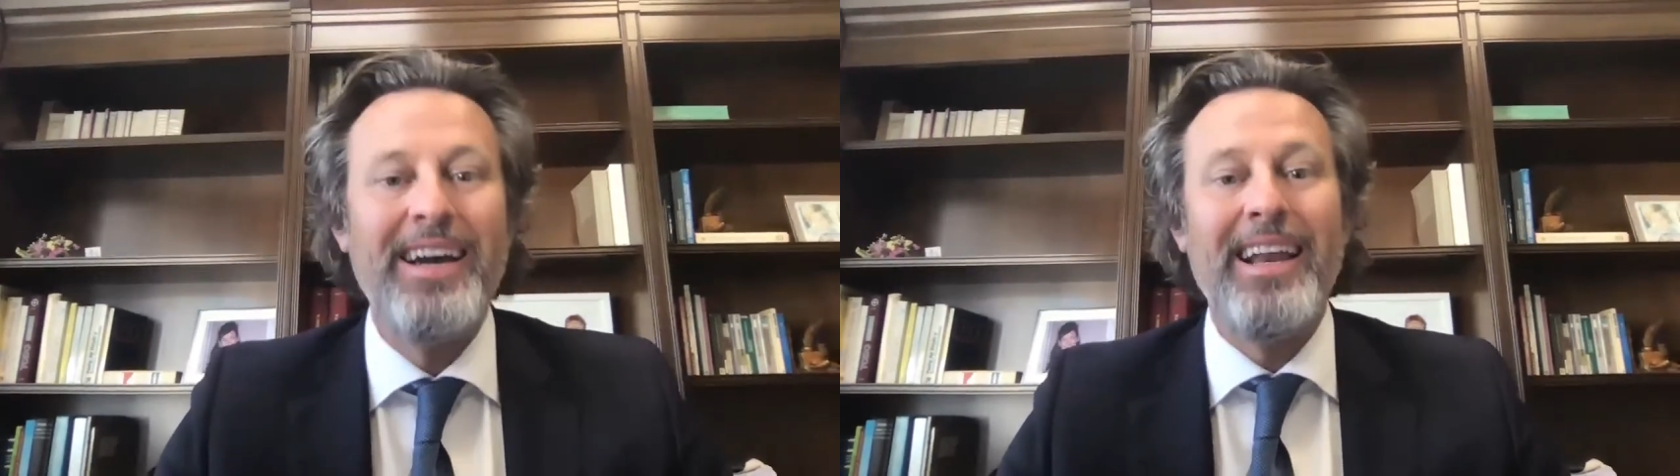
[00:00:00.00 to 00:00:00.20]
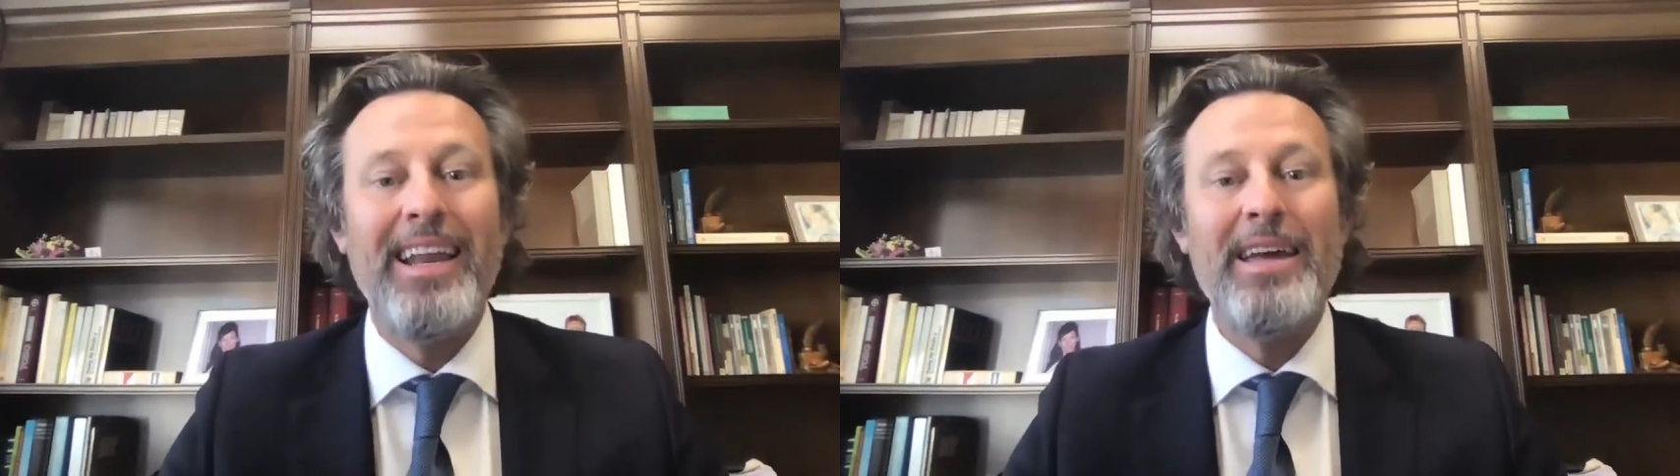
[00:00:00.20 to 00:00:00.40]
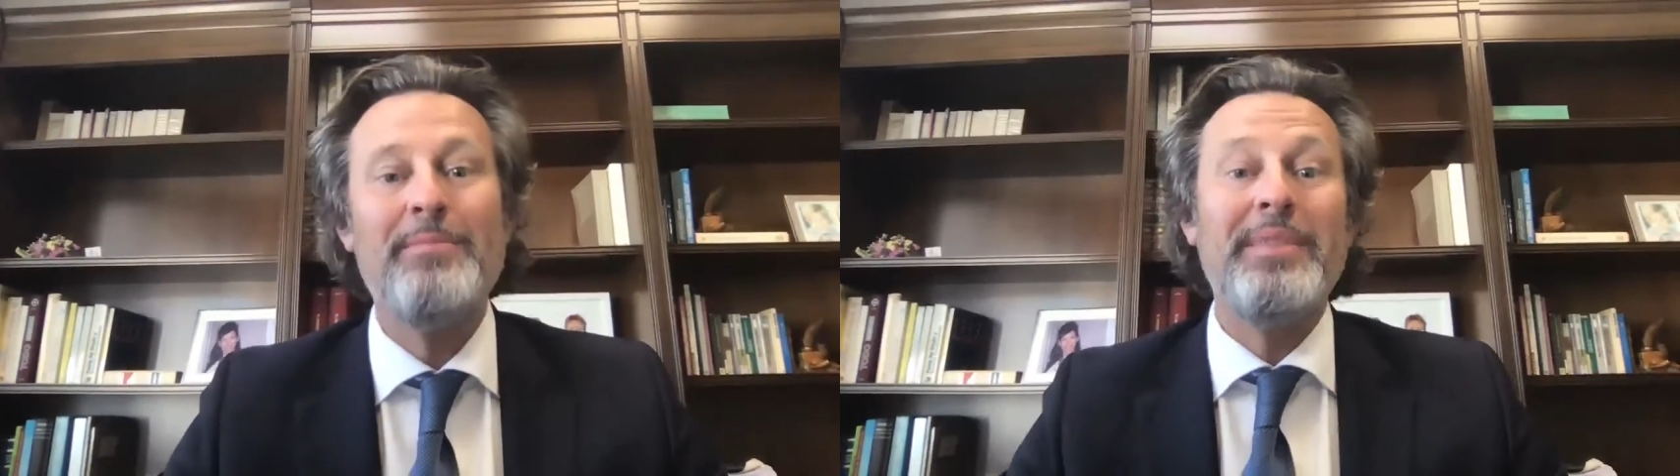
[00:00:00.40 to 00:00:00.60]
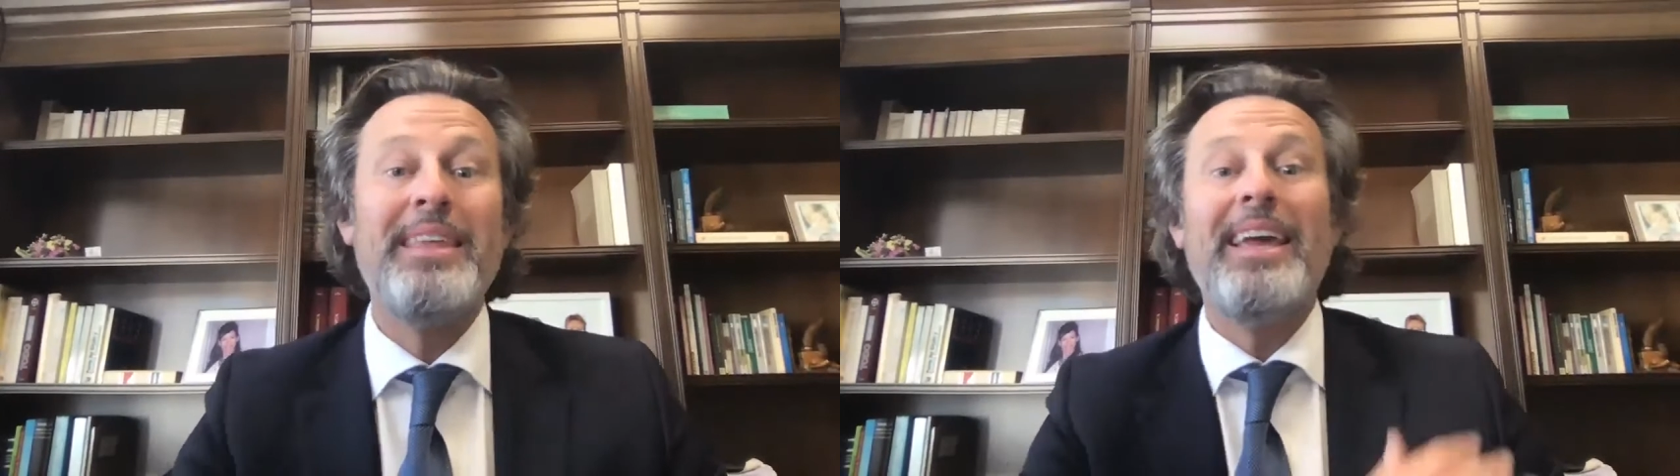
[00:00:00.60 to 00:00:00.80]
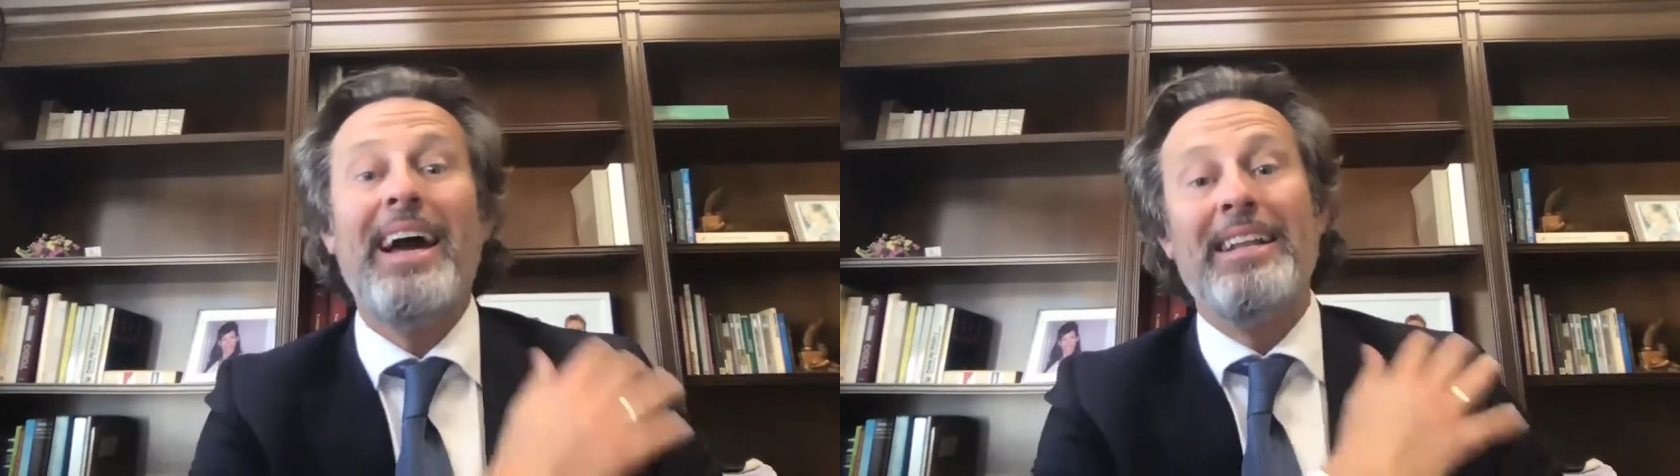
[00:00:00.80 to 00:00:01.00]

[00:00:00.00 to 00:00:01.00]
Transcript: claim the